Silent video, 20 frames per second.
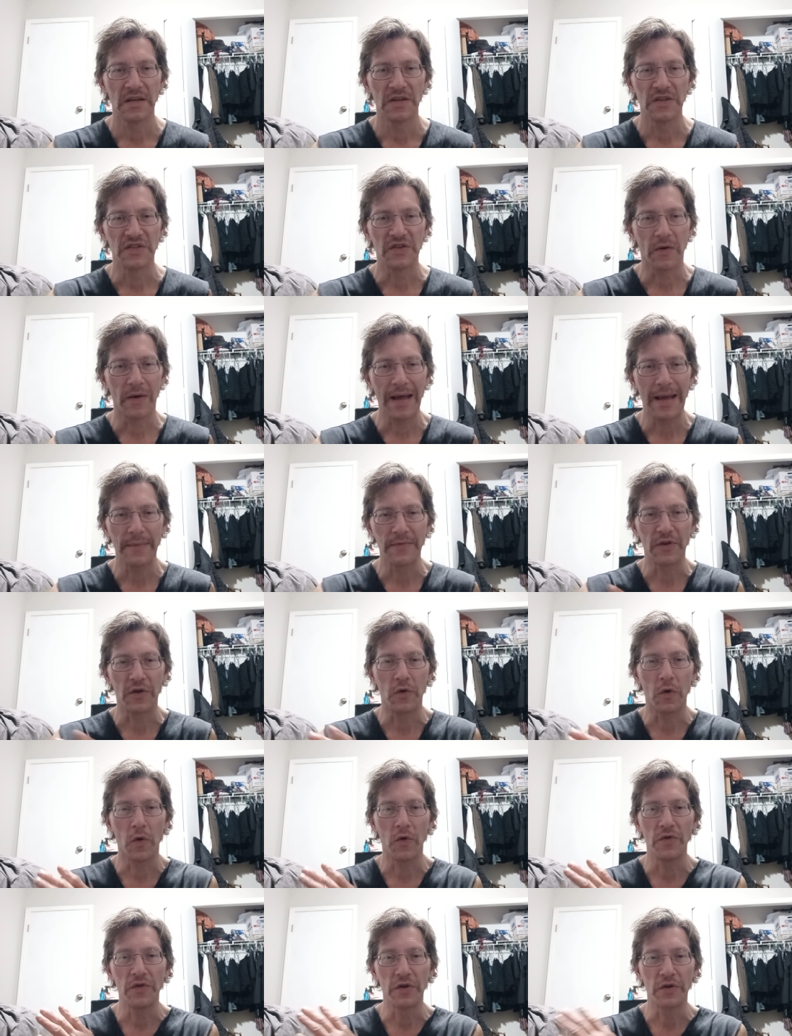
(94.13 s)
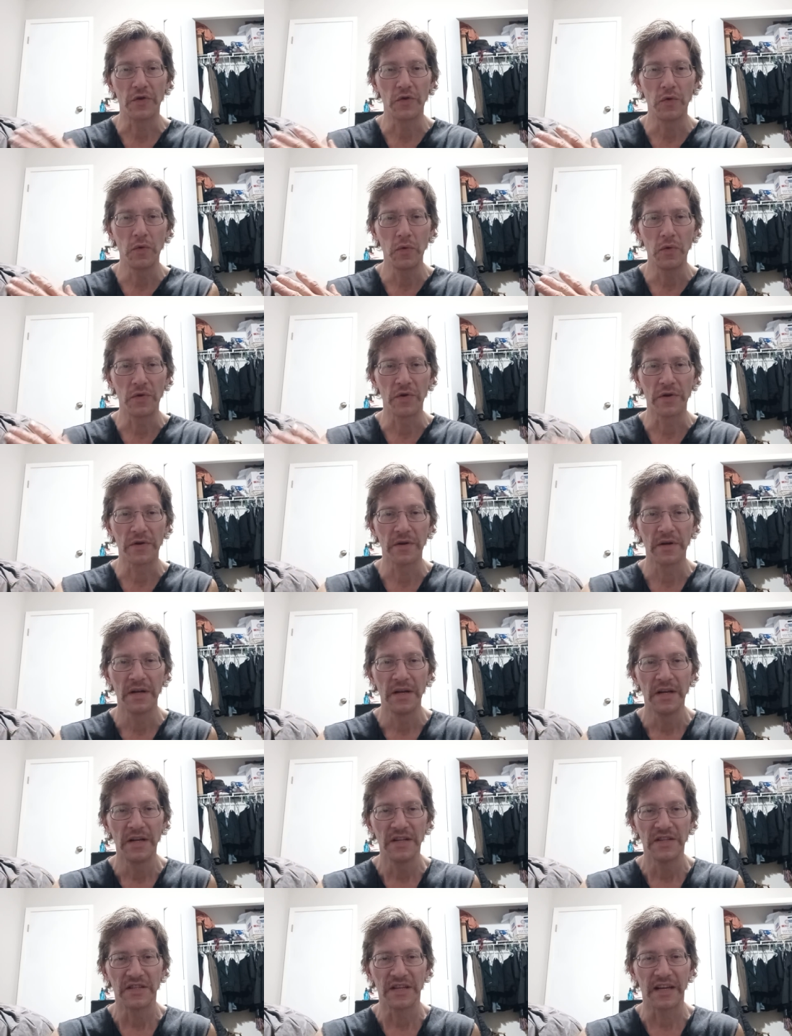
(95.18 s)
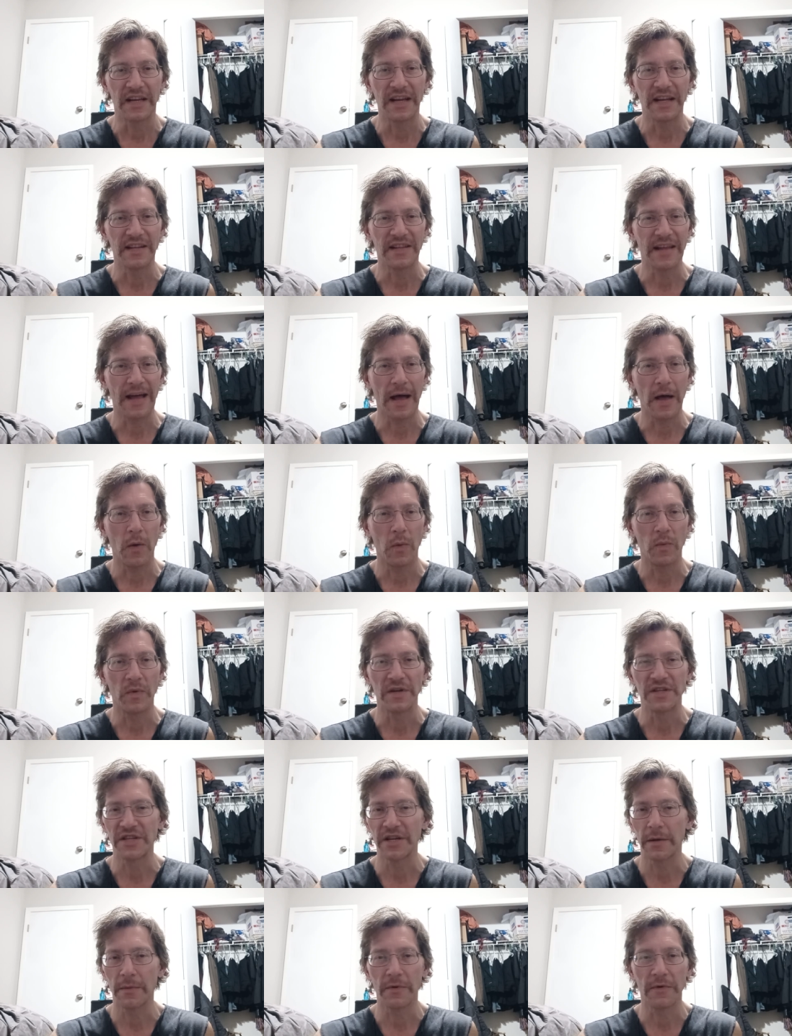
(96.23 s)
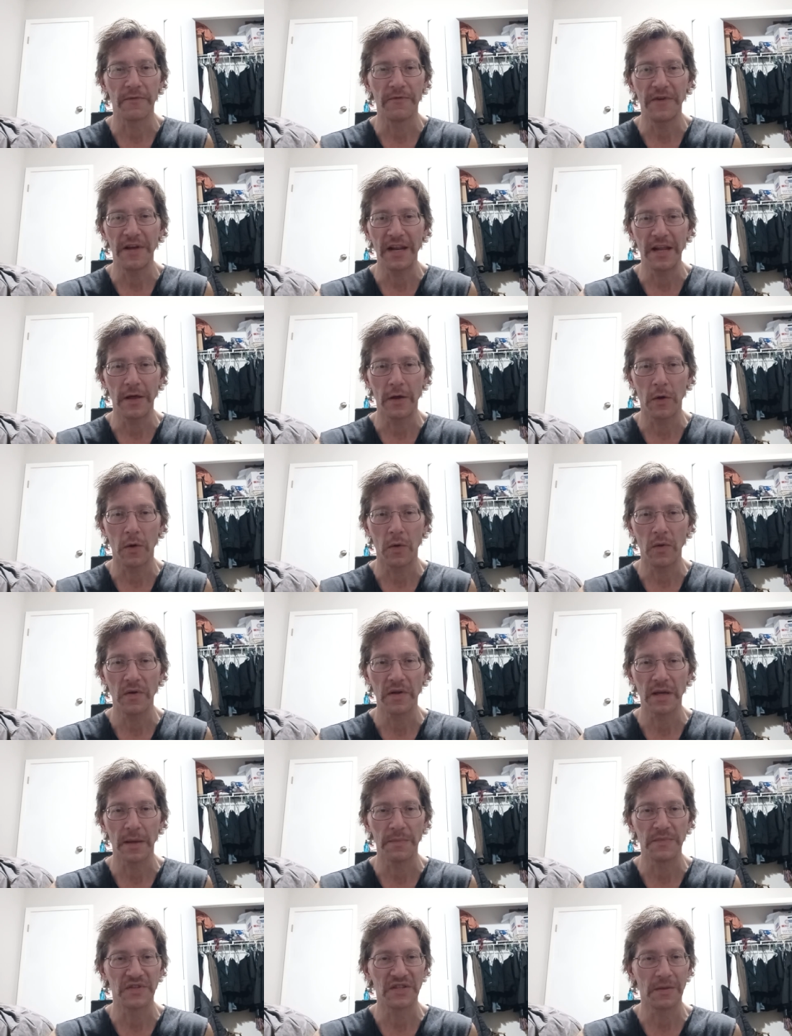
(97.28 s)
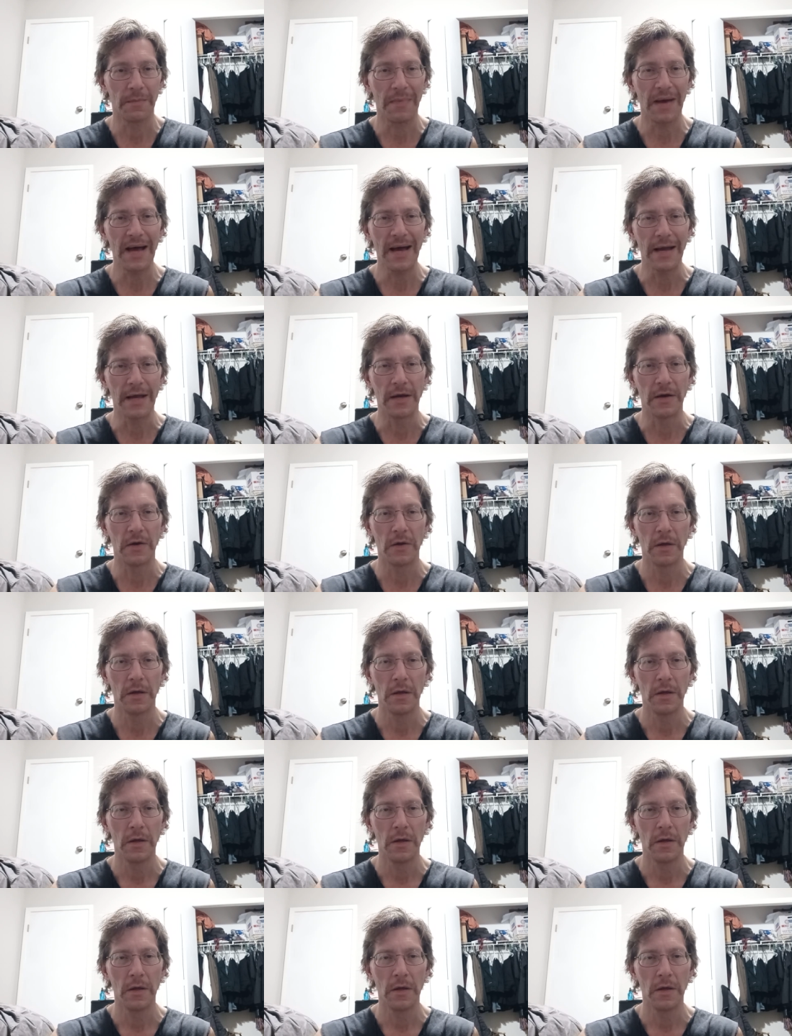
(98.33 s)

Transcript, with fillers: So I have to go into cooler to get down whichever video comes to mind,